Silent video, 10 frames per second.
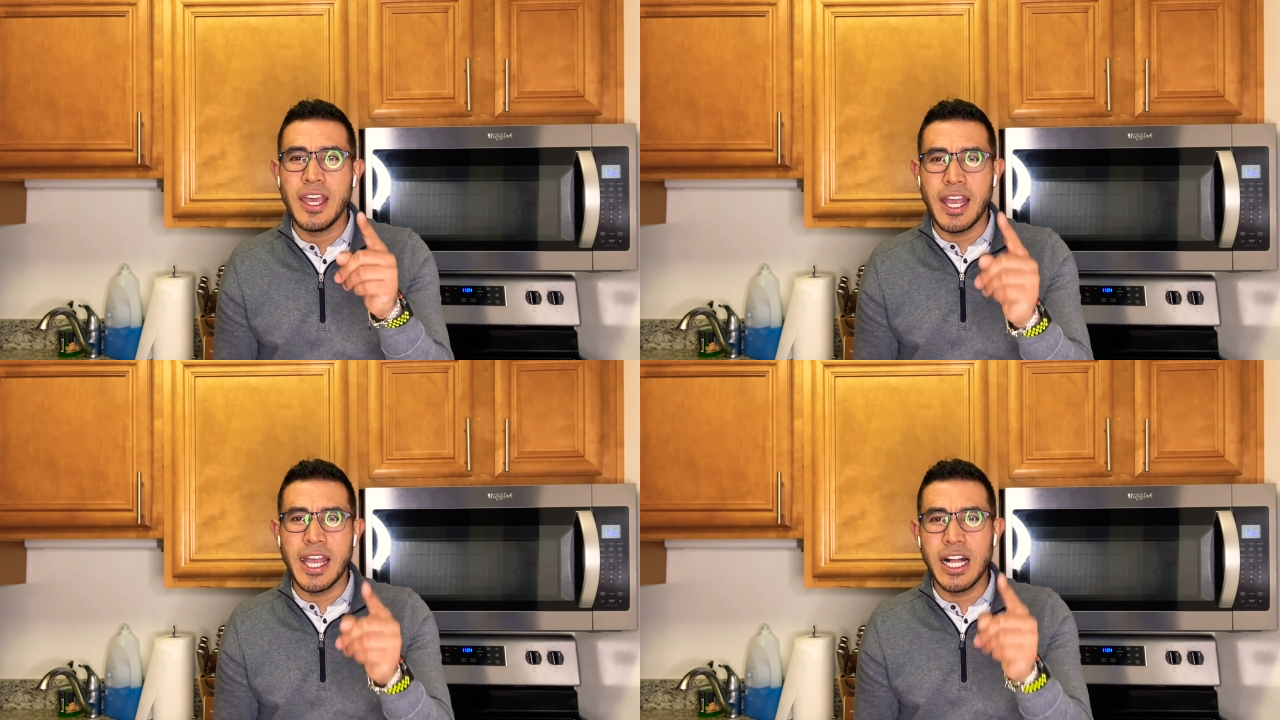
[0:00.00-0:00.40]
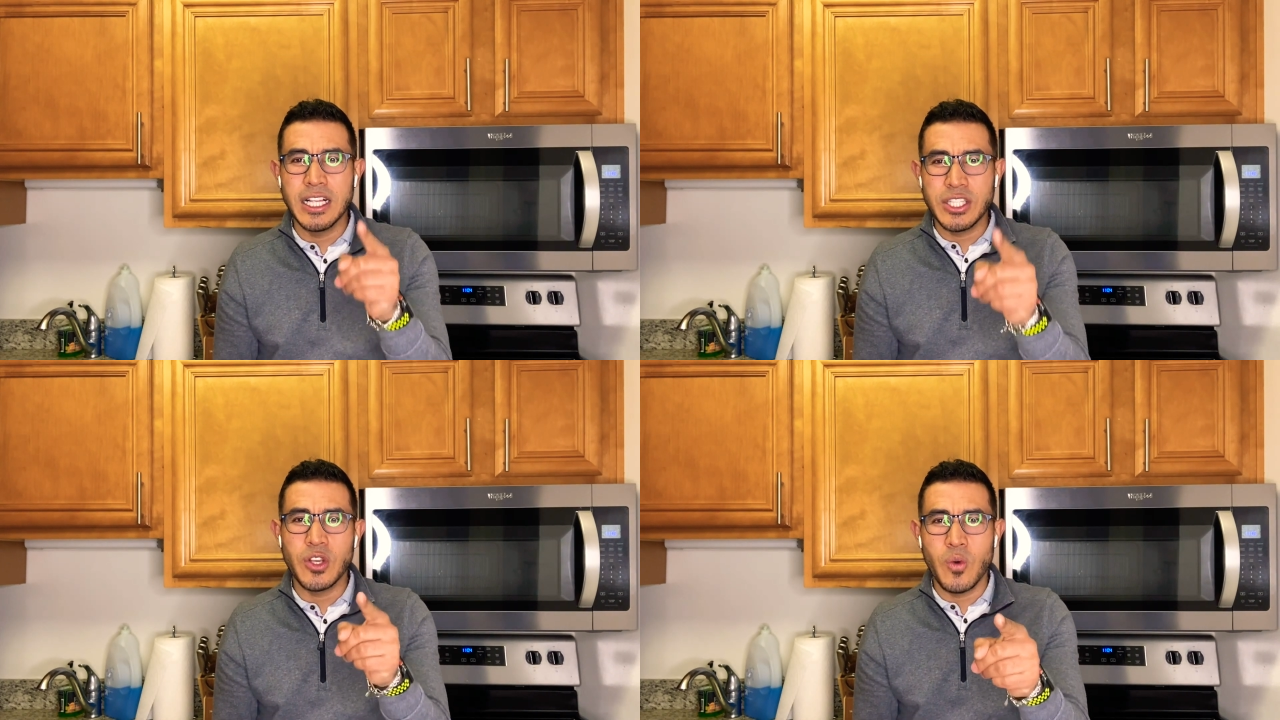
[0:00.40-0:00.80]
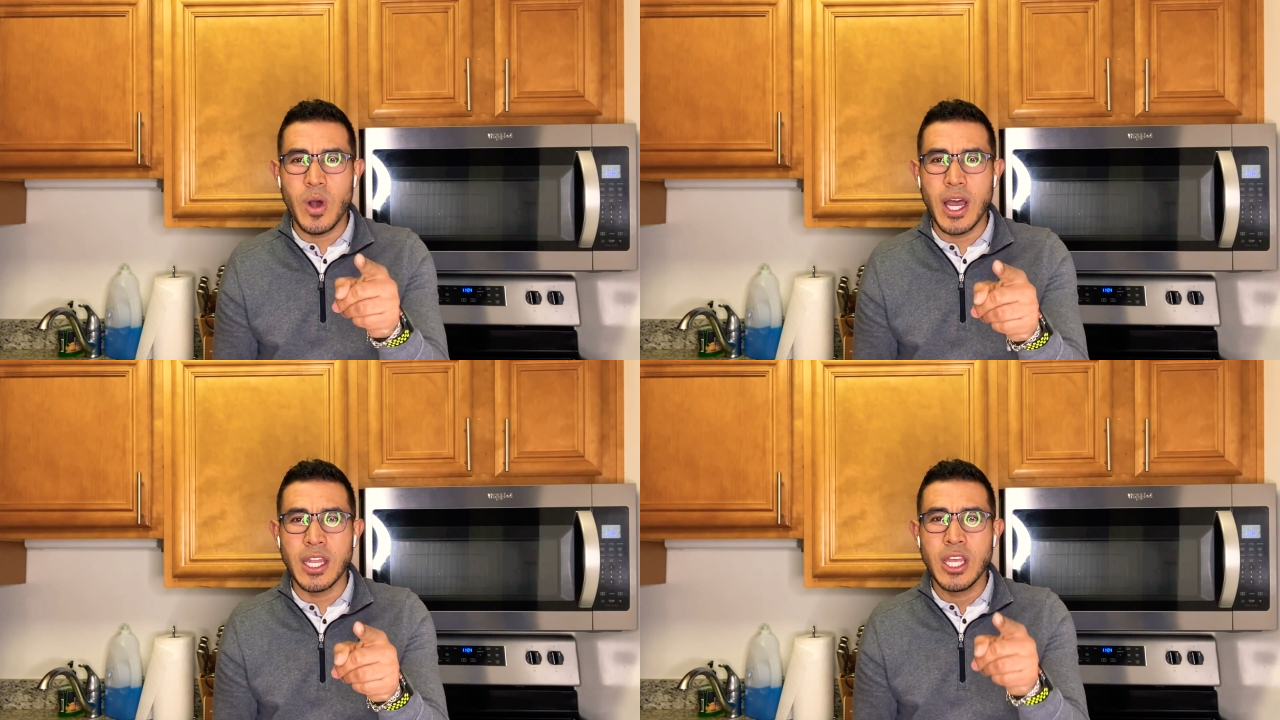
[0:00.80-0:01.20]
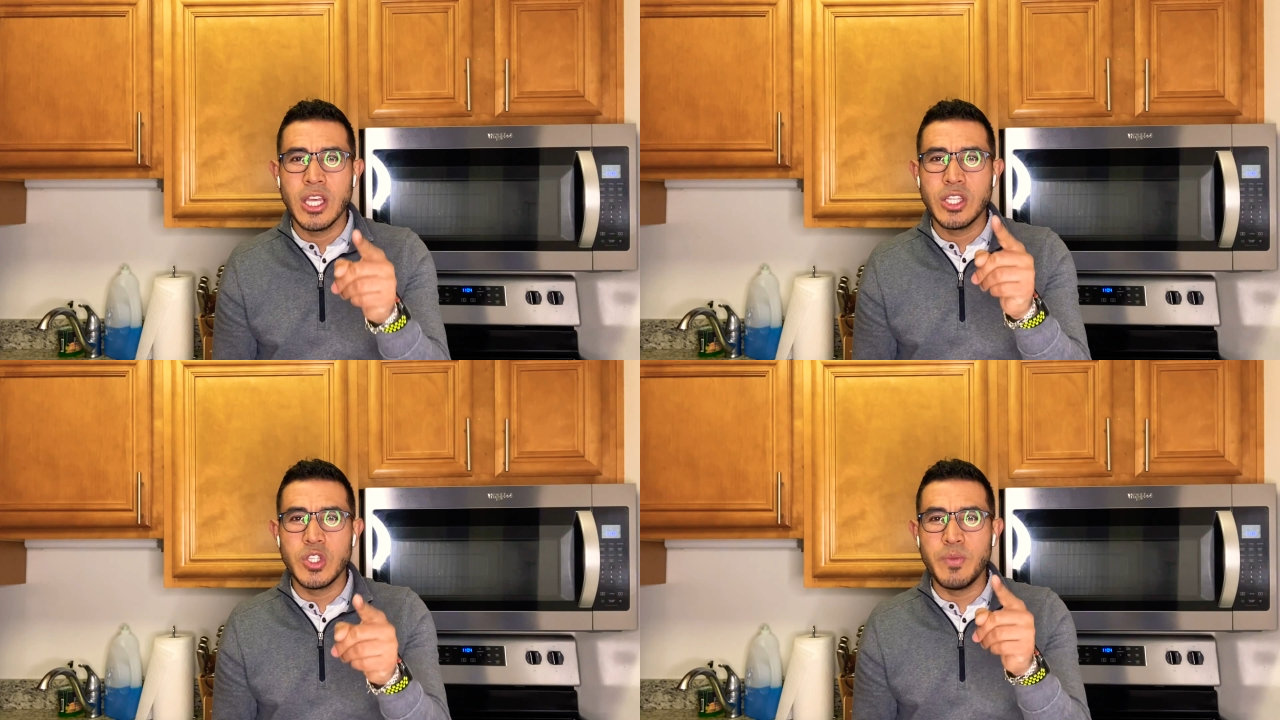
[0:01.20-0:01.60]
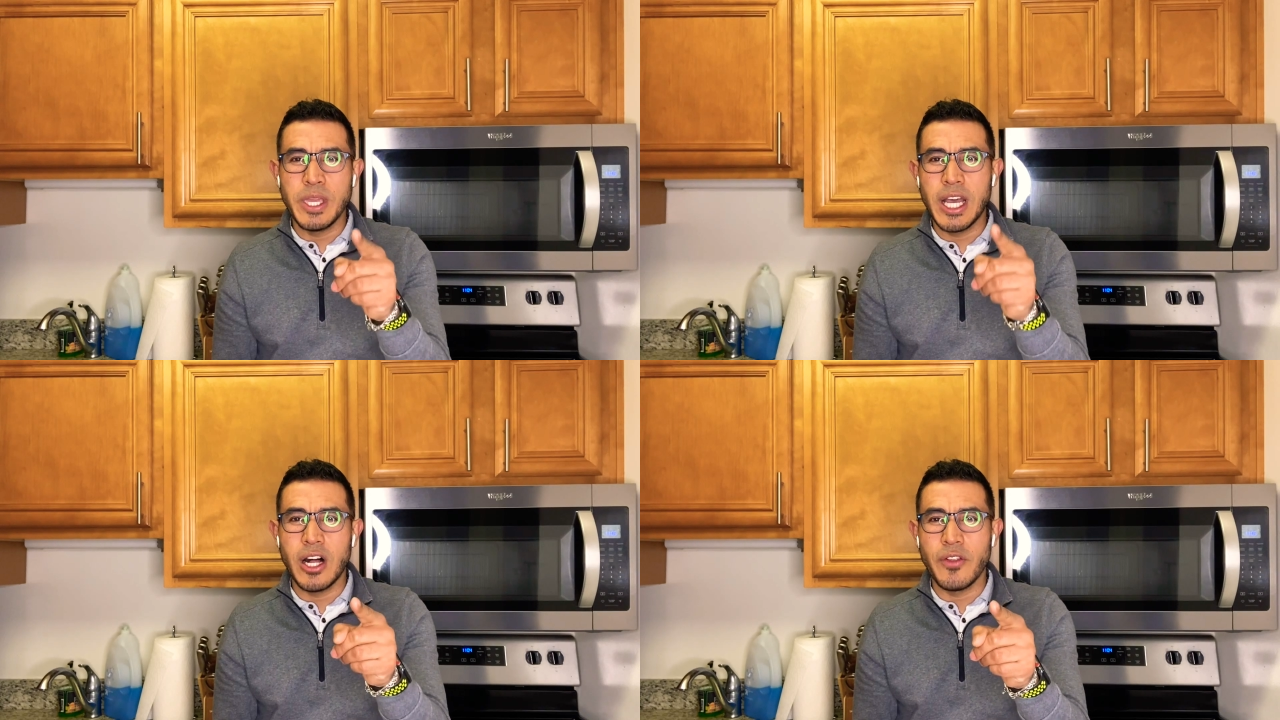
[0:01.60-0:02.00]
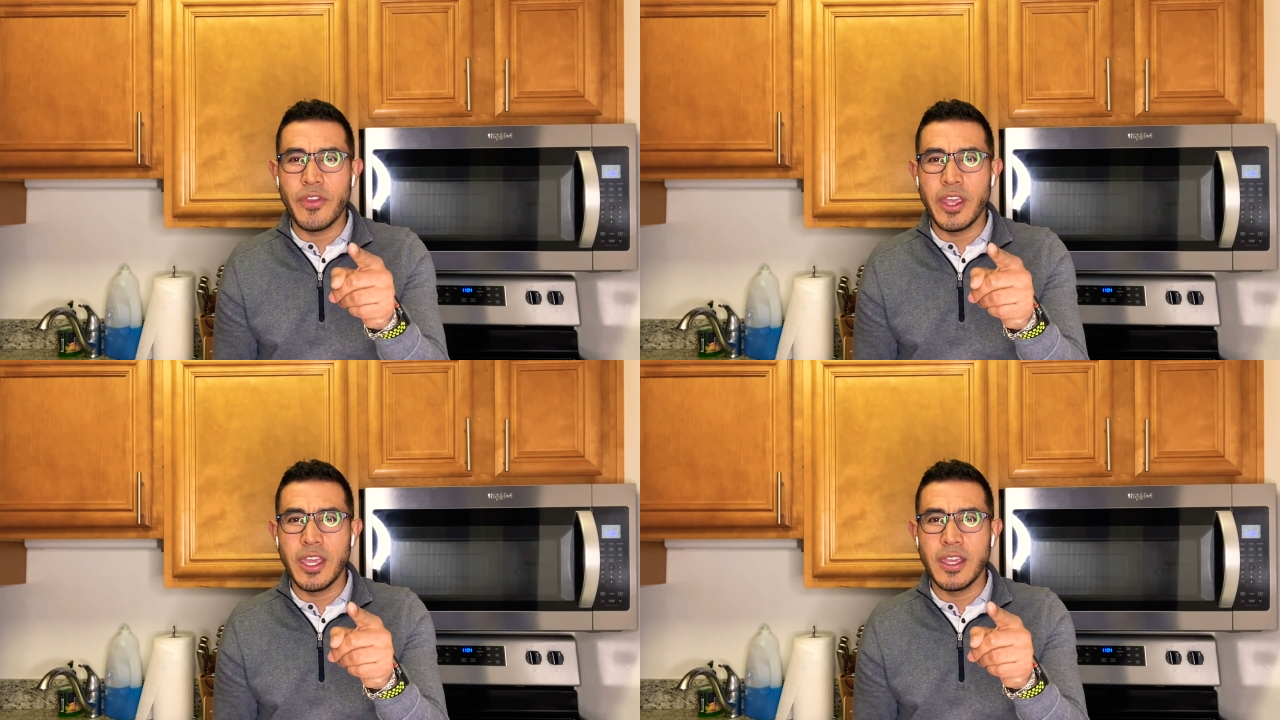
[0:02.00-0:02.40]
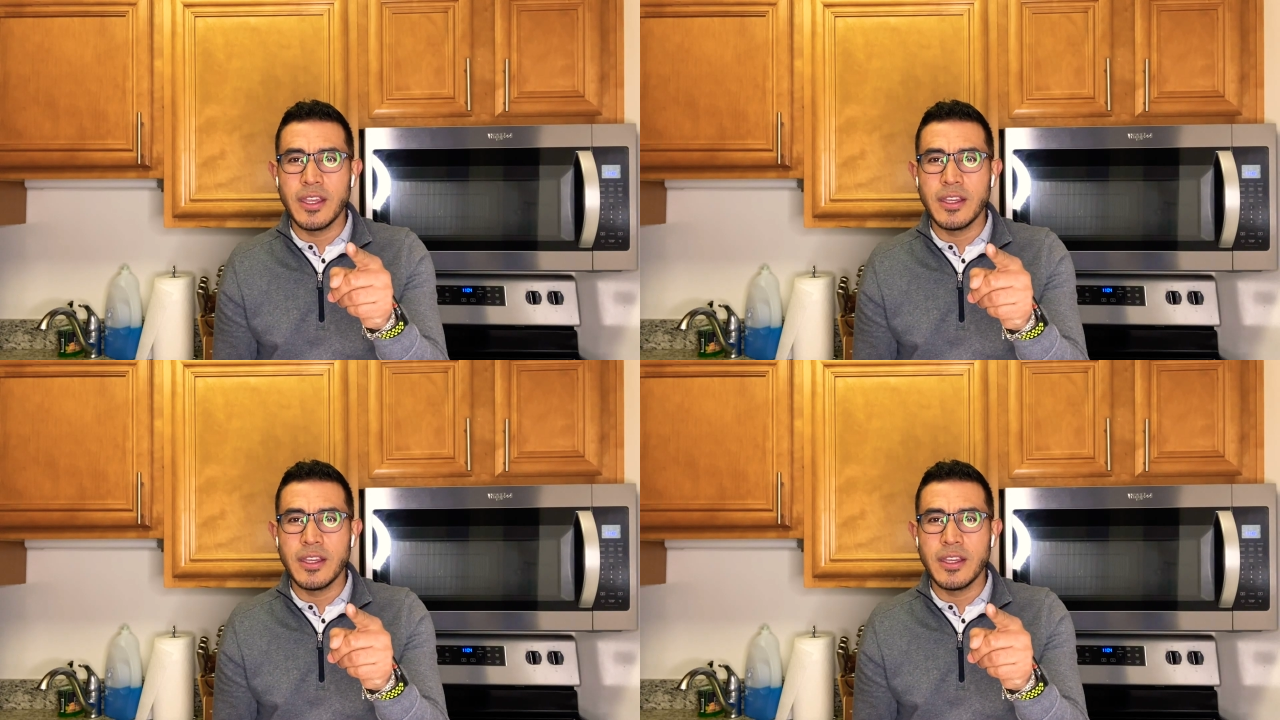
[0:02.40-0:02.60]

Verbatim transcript: and help someone to be healthy.